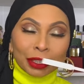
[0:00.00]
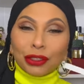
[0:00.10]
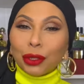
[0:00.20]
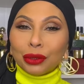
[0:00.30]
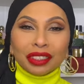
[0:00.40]

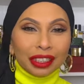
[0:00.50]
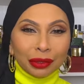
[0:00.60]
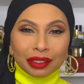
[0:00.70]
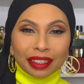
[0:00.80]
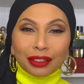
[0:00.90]
Totally
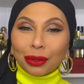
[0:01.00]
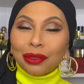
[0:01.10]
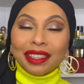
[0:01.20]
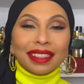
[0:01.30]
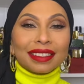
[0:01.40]
unisex.
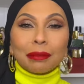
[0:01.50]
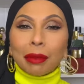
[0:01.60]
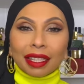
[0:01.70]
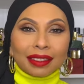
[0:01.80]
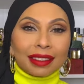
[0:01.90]
Don't think it's
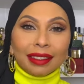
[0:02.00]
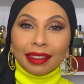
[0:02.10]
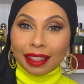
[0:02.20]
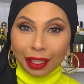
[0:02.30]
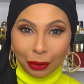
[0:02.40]

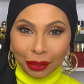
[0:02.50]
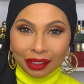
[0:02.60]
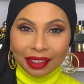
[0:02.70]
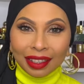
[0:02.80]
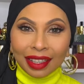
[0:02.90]
masculine at
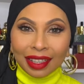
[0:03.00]
all.